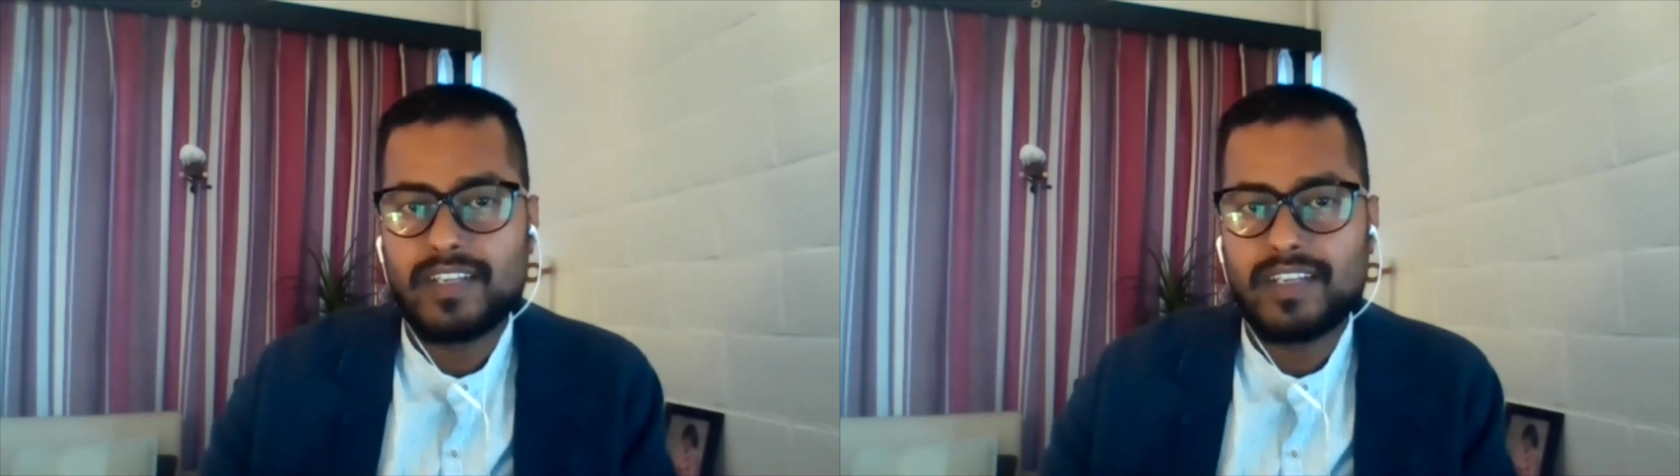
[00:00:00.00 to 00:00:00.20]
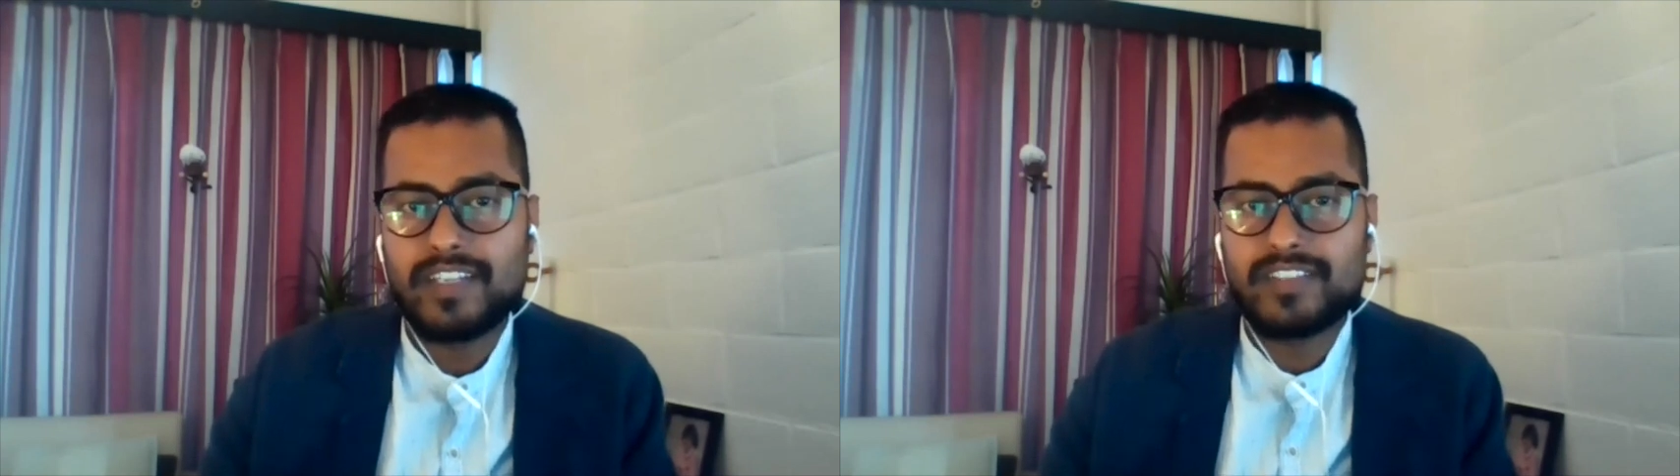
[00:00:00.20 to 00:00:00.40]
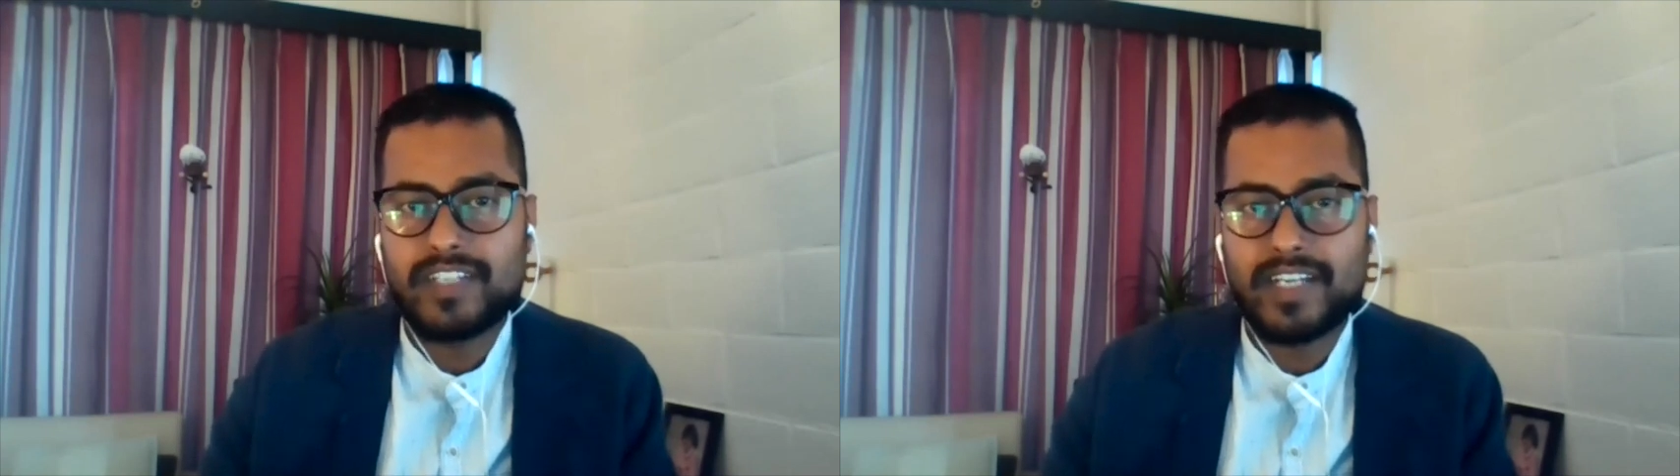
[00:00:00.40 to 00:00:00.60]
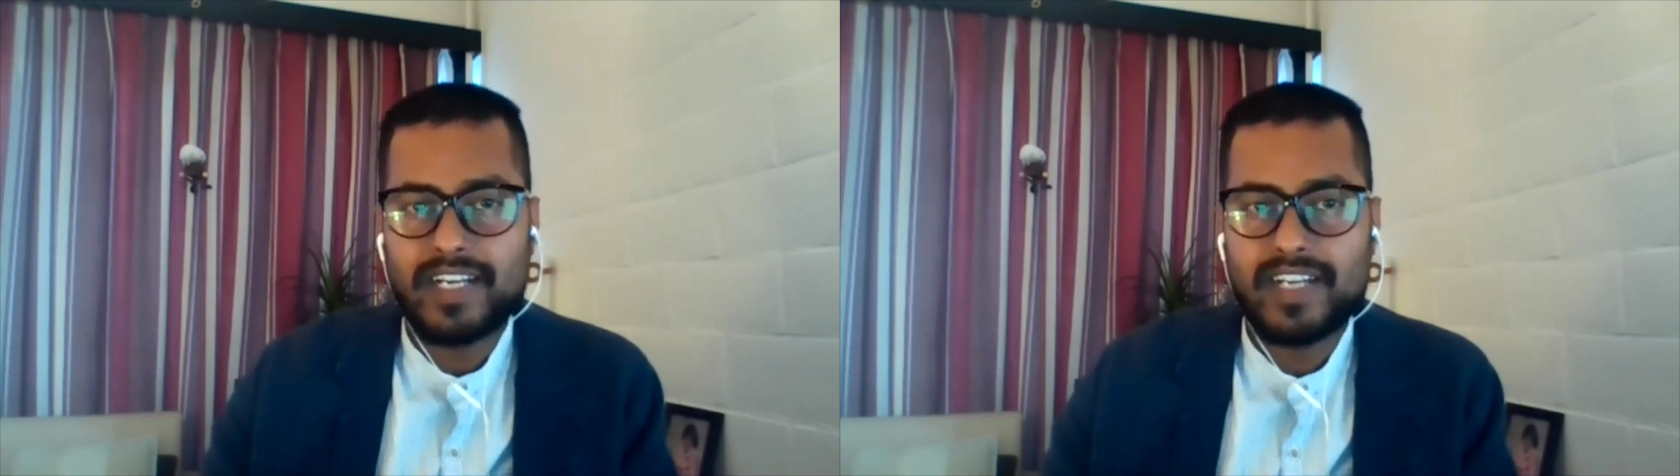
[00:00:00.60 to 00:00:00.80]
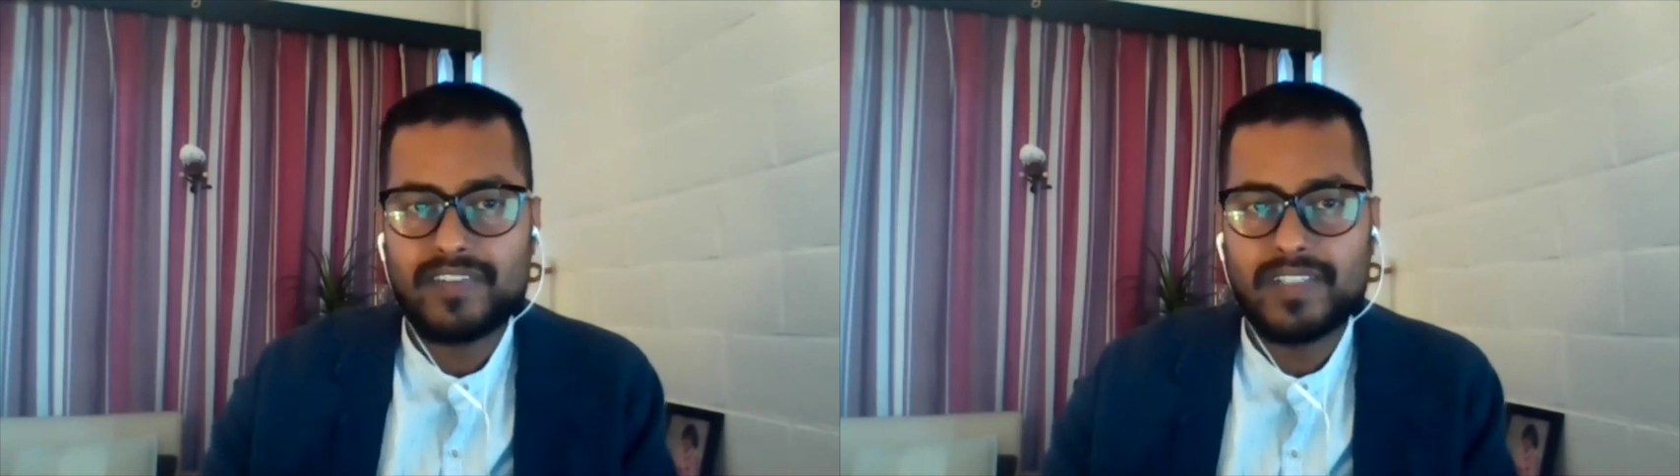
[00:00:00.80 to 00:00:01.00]
Instead, I
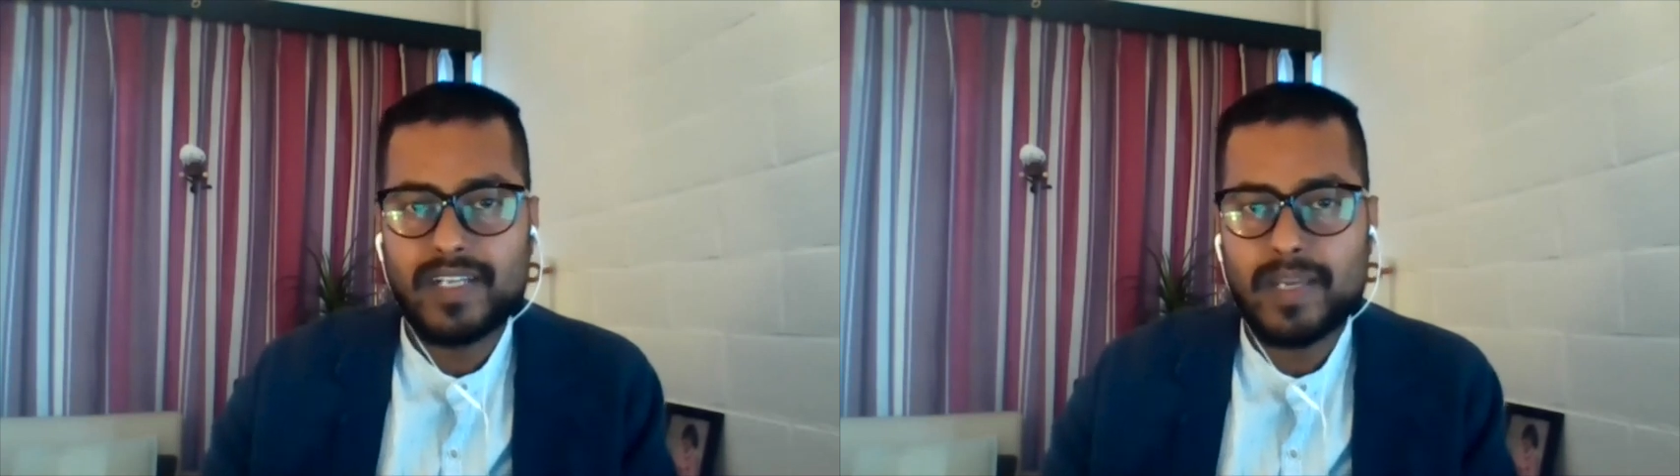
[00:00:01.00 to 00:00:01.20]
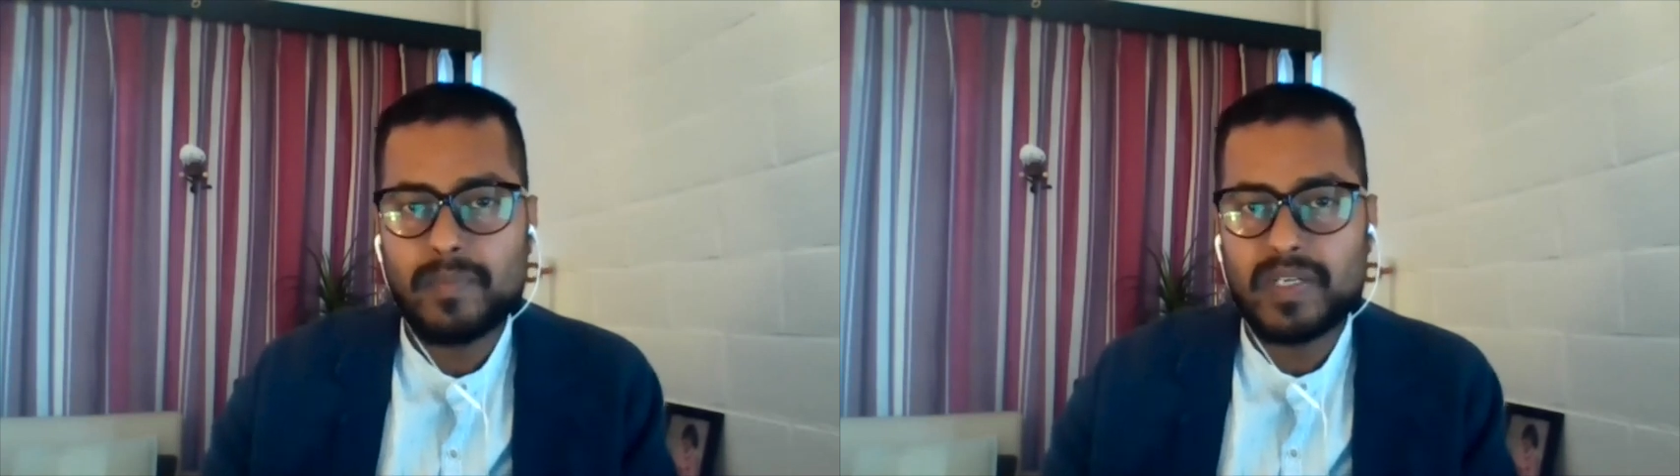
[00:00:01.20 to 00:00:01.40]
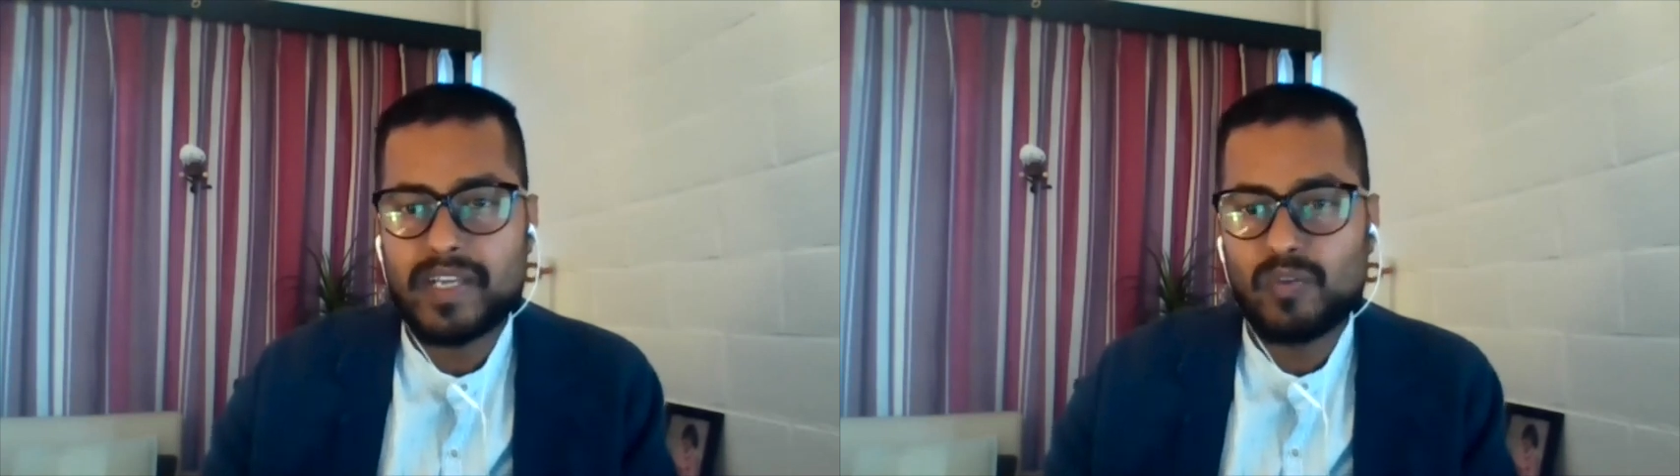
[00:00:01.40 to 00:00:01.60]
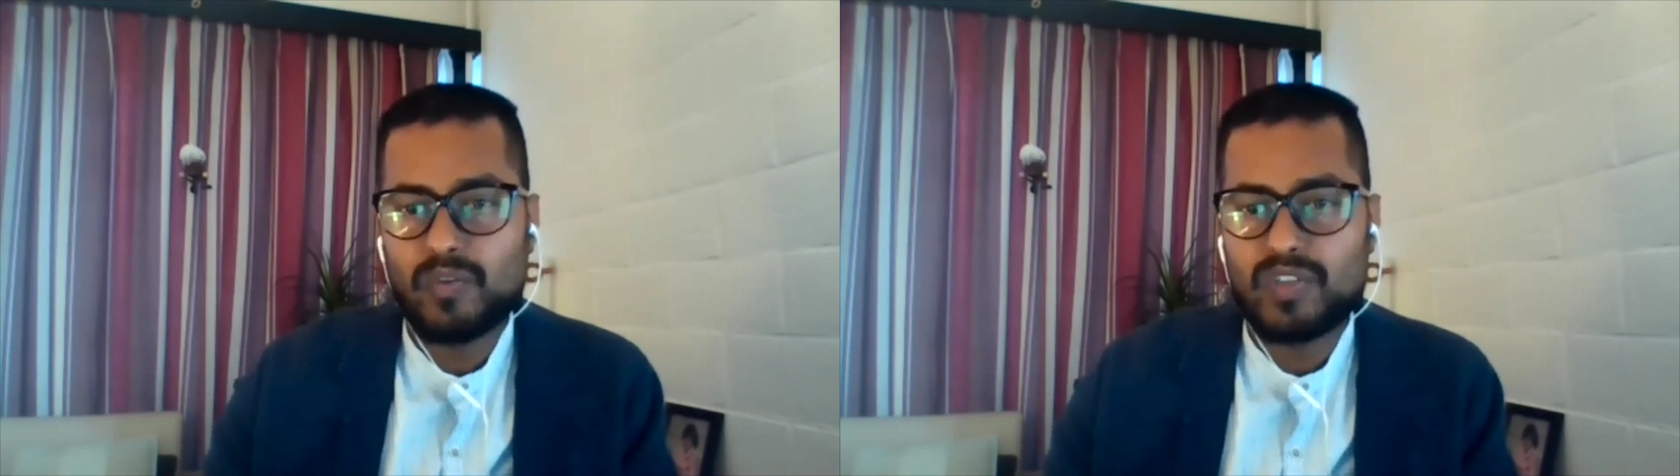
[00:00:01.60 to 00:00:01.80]
left the lab, but I always